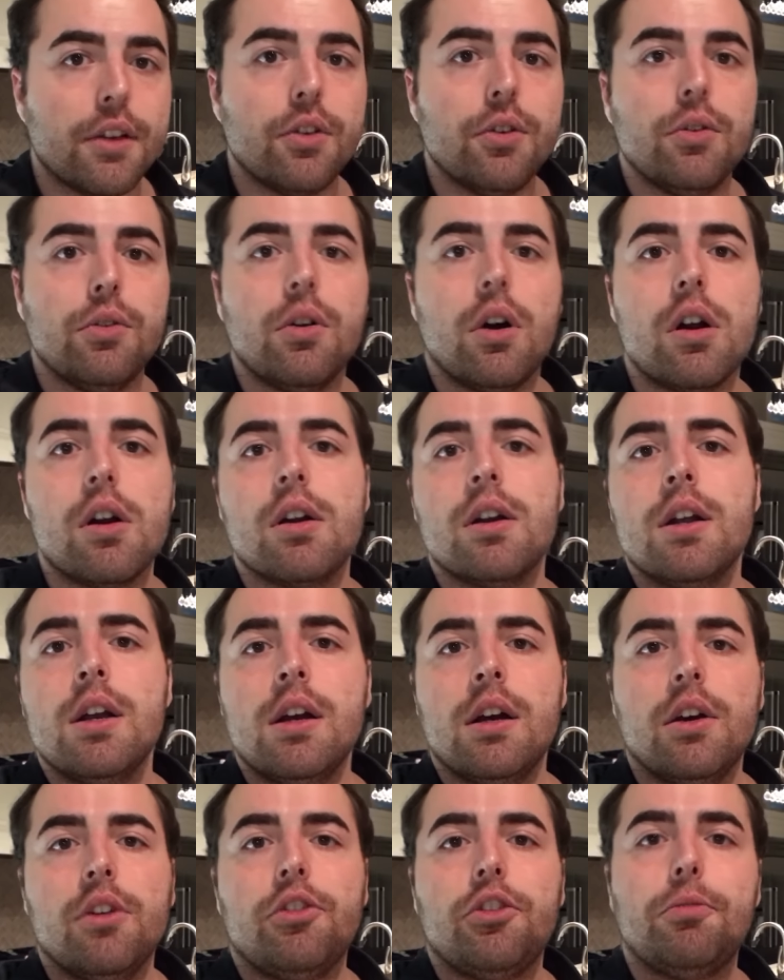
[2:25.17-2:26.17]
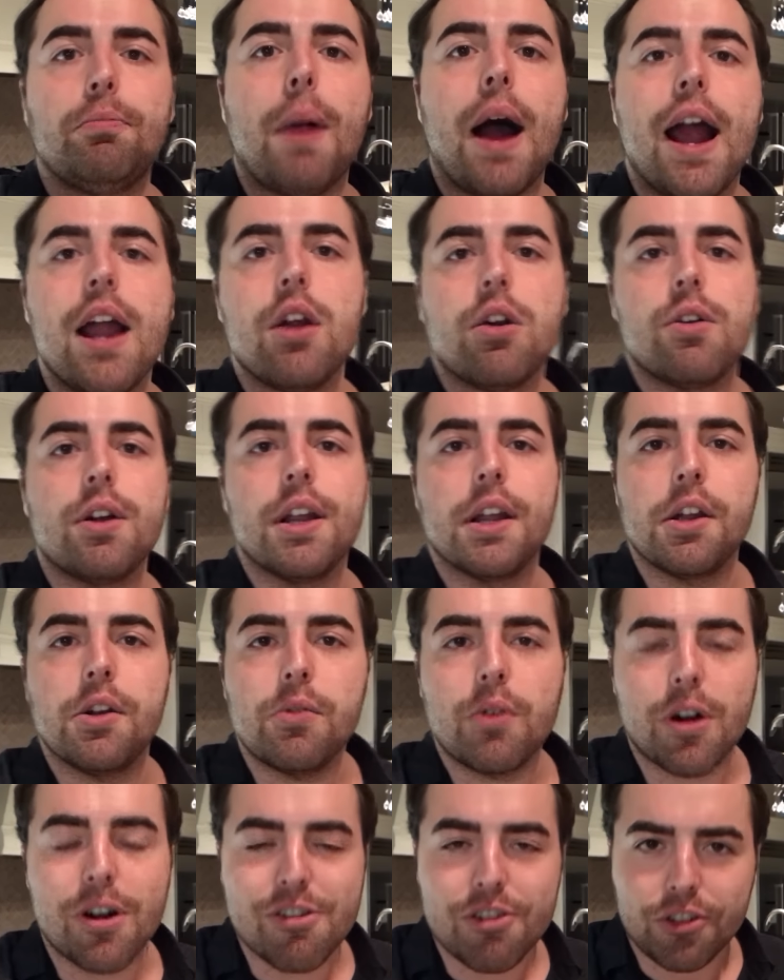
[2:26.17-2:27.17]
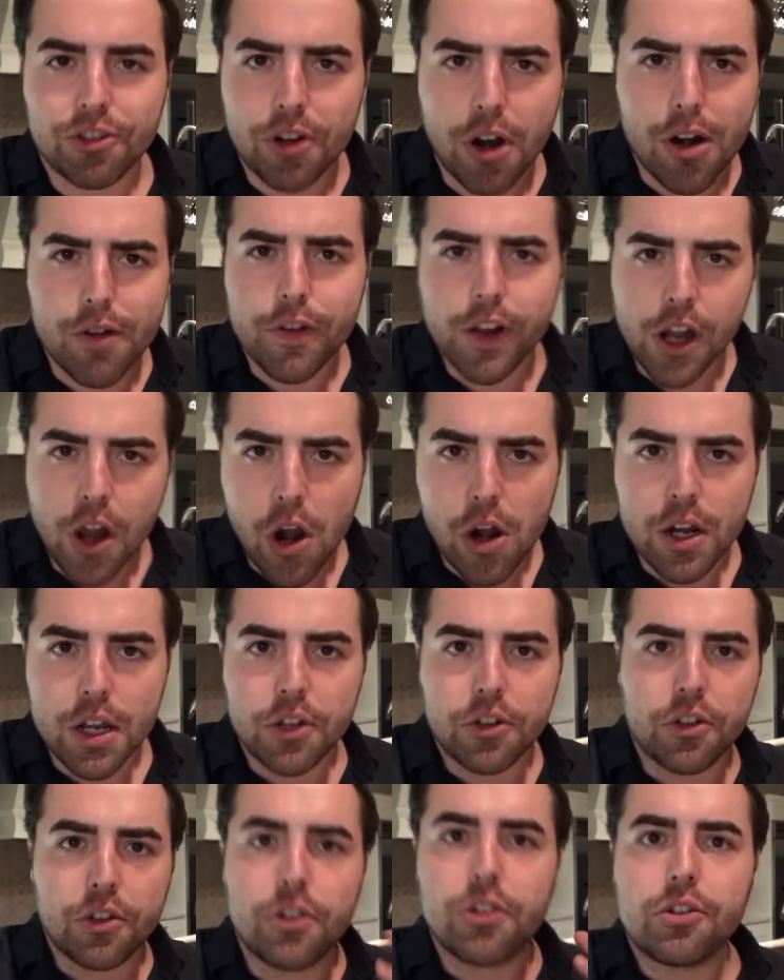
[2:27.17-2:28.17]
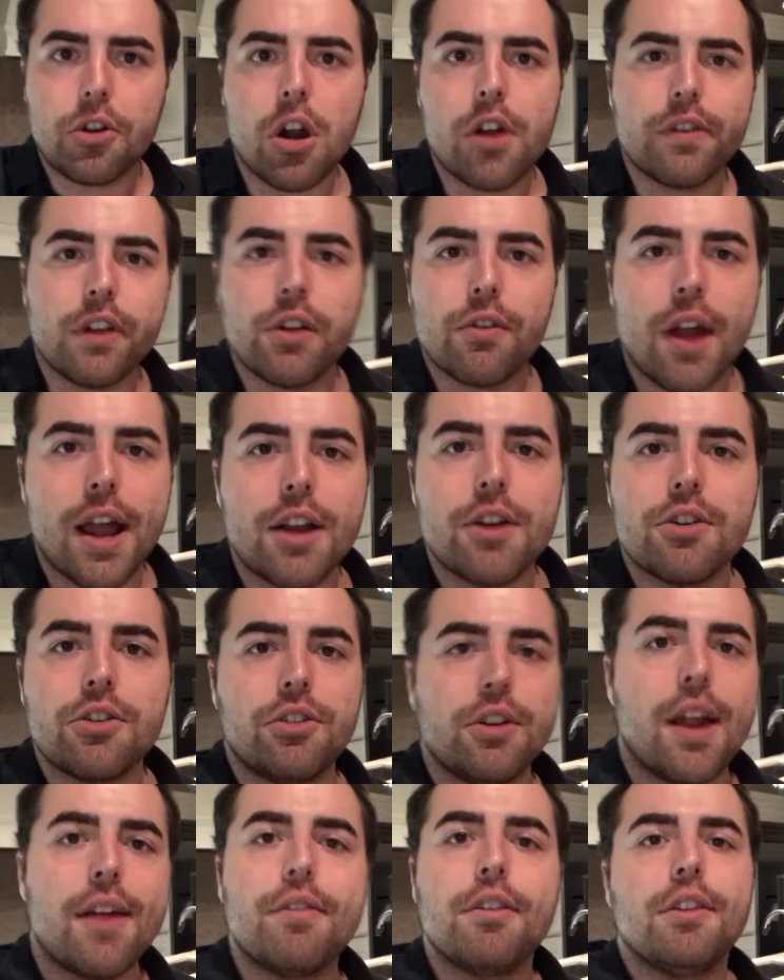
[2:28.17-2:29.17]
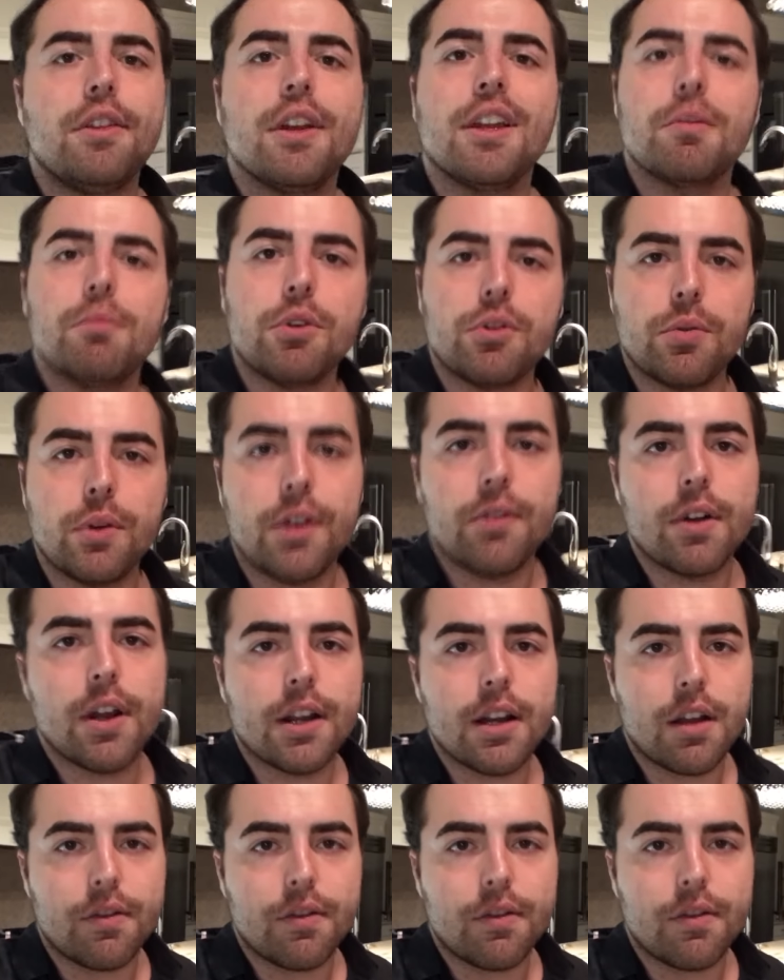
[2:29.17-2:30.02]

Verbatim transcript: who are aspiring, who are starving artists and starving writers and everything in between, right?